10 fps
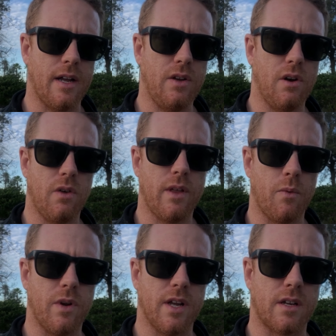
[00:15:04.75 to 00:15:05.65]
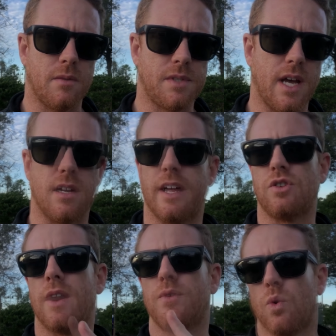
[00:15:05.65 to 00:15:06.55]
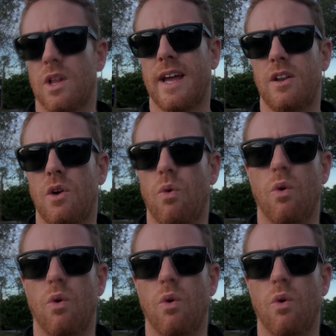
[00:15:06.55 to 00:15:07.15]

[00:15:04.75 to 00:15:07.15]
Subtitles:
know that when it comes down to like driving to Orlando,